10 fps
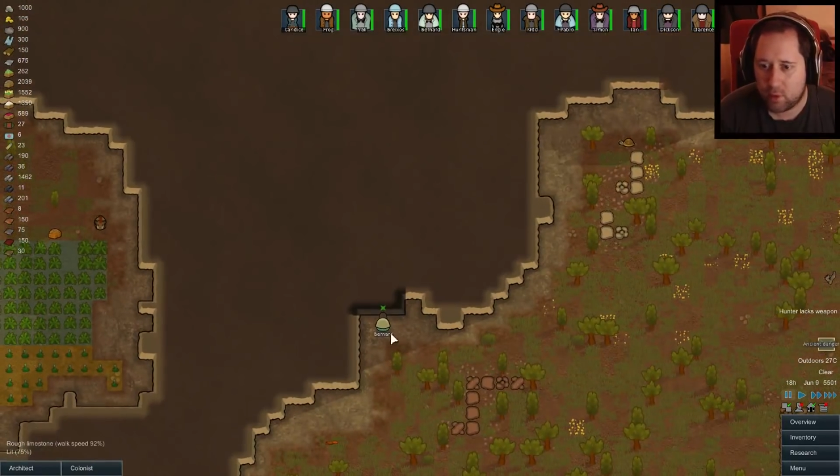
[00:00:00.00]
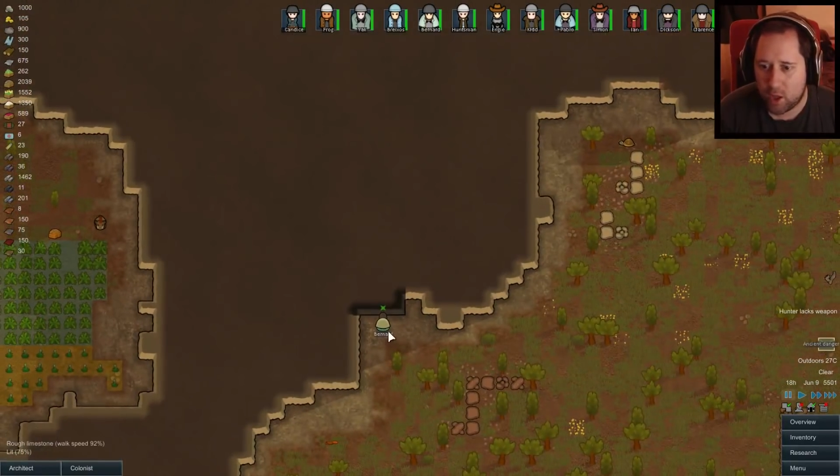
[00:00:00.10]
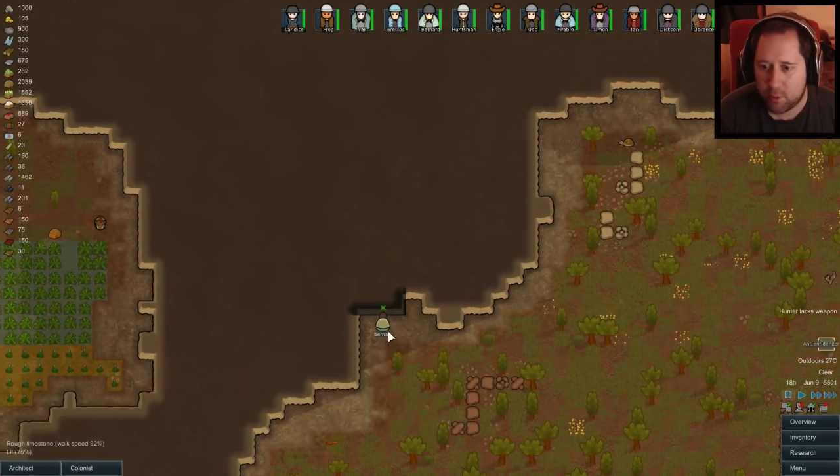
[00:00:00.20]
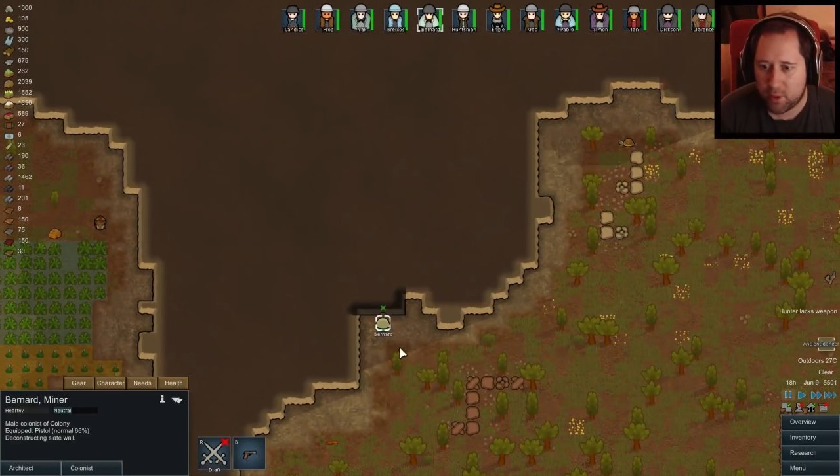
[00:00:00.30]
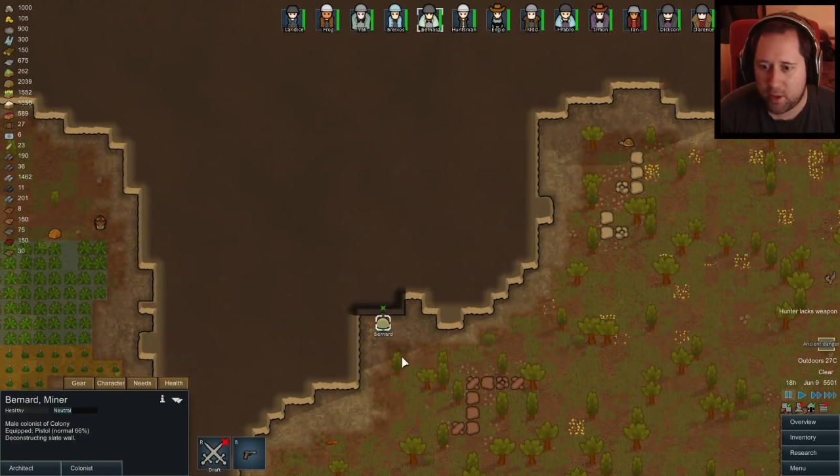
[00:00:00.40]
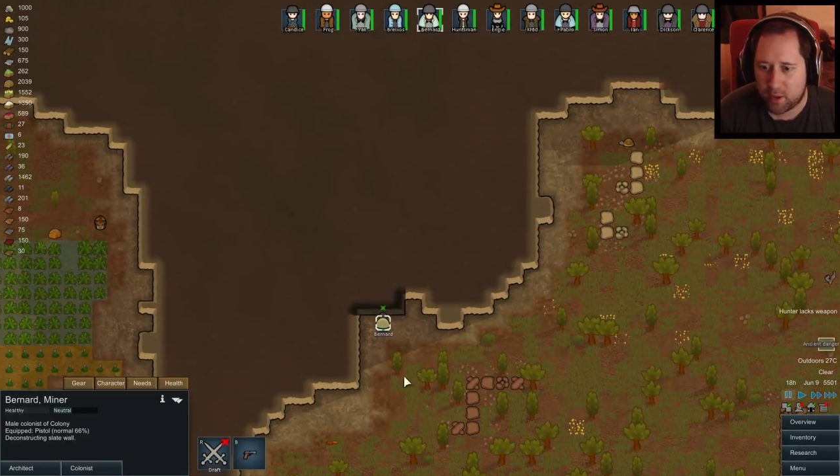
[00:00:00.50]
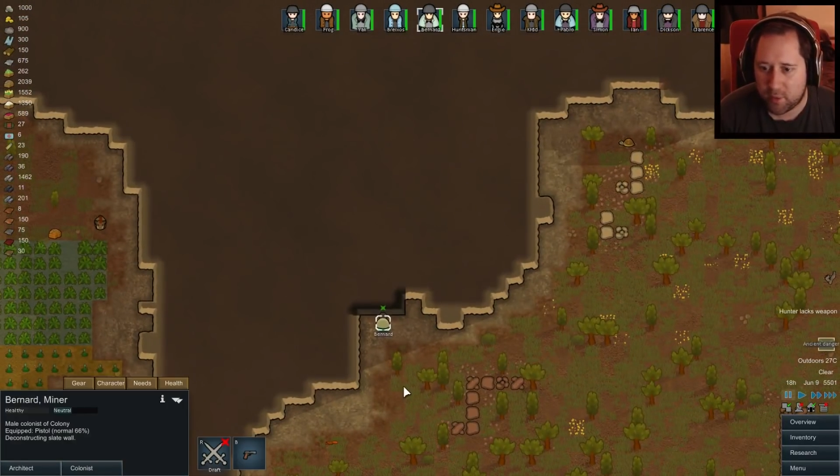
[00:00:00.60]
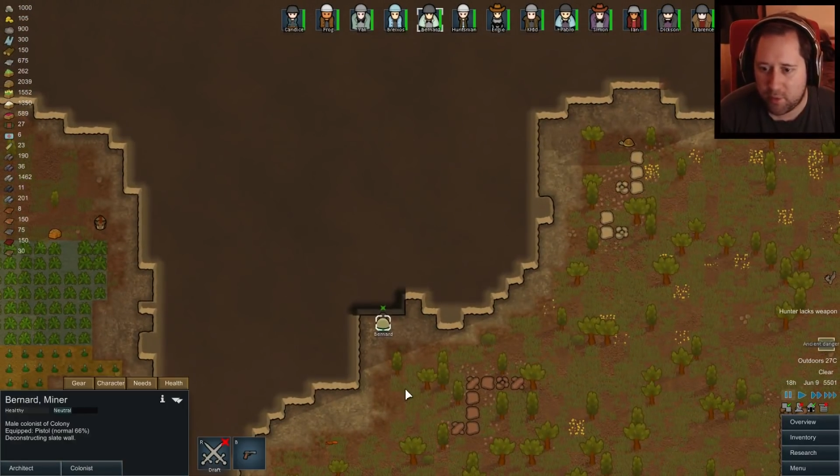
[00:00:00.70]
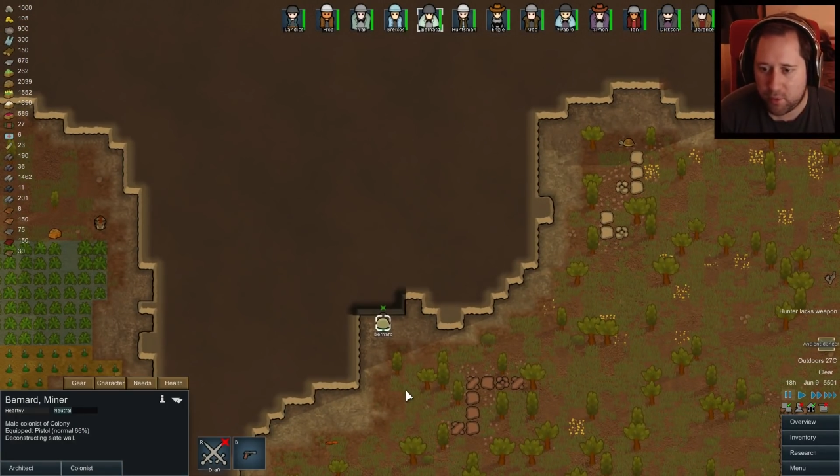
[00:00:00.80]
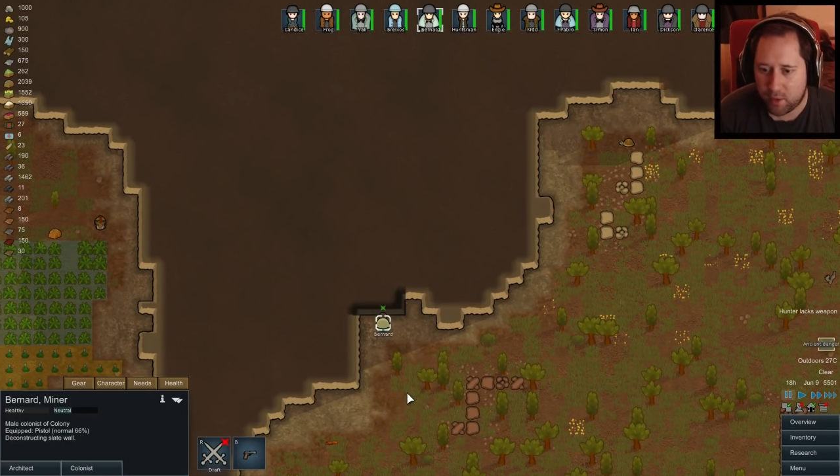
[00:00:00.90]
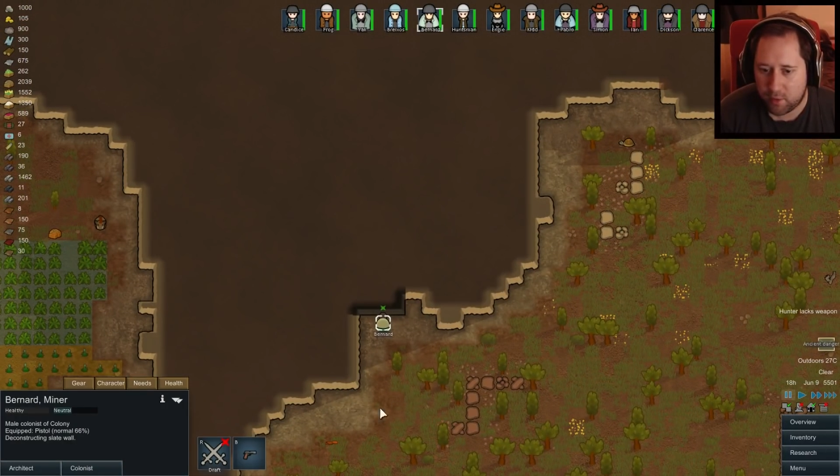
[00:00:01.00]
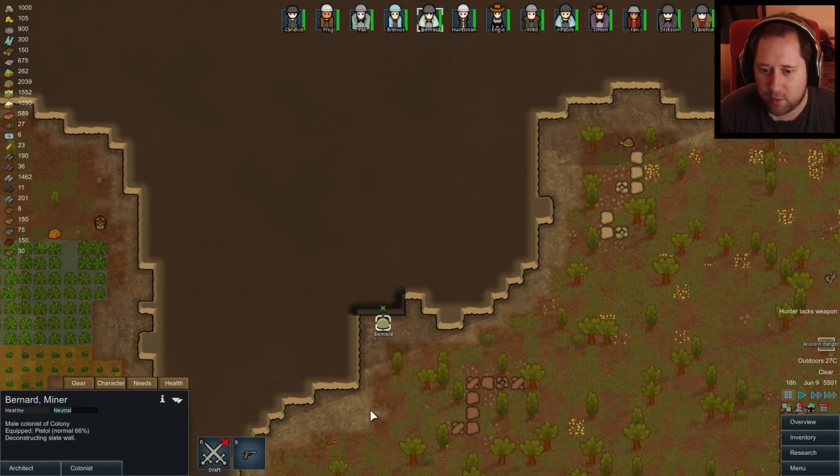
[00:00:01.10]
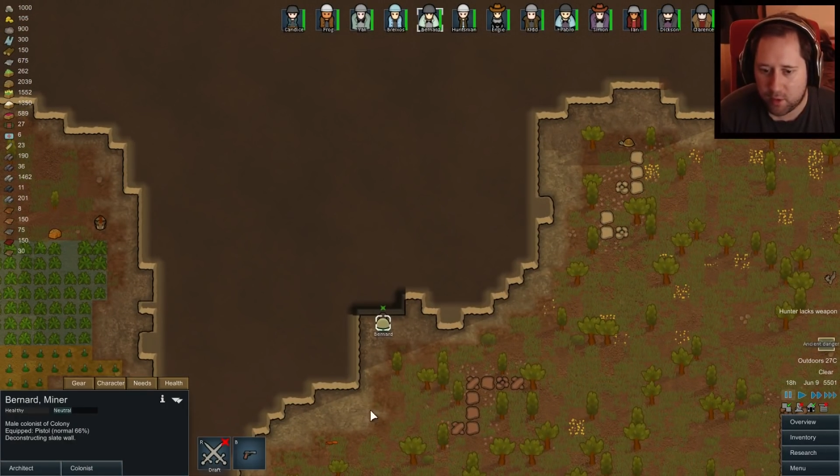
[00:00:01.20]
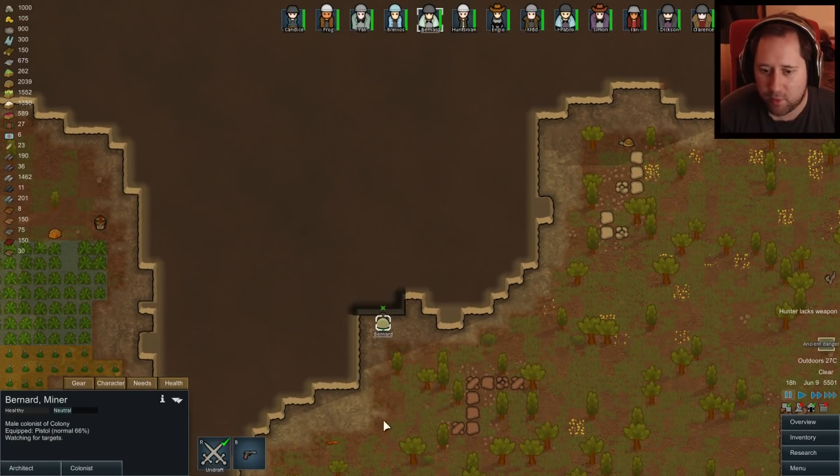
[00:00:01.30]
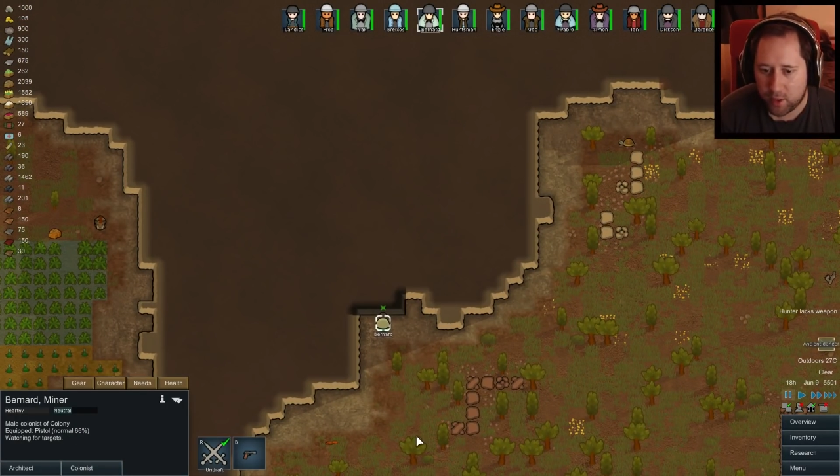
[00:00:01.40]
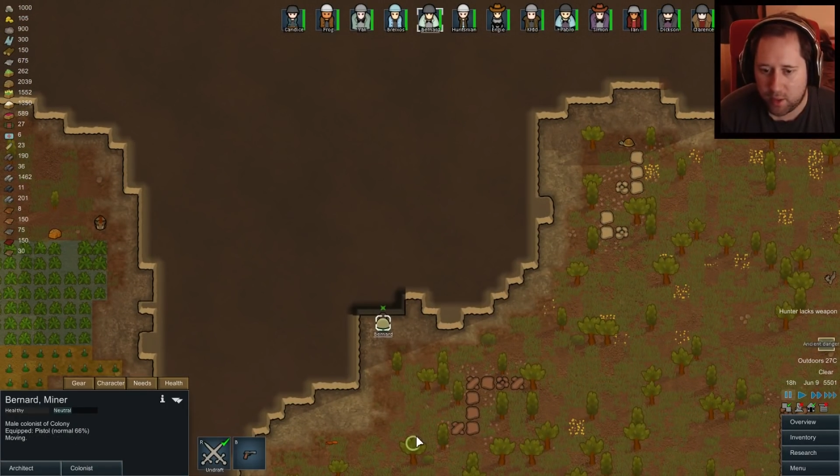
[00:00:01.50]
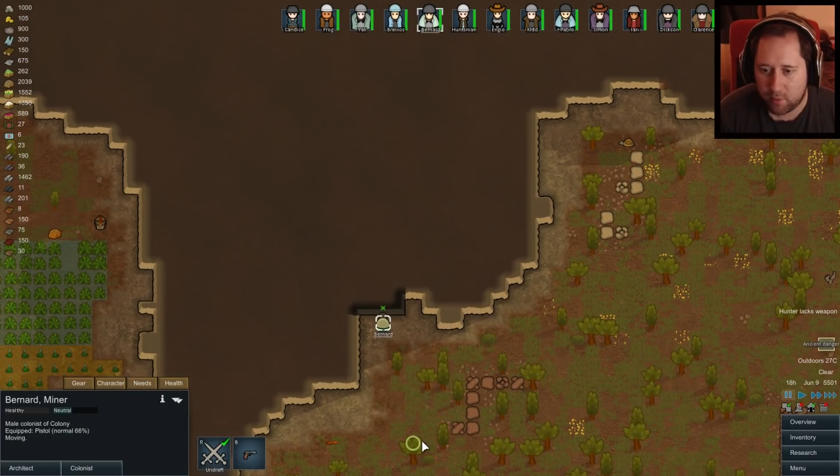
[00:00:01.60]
No, Bernard, come away. Come away.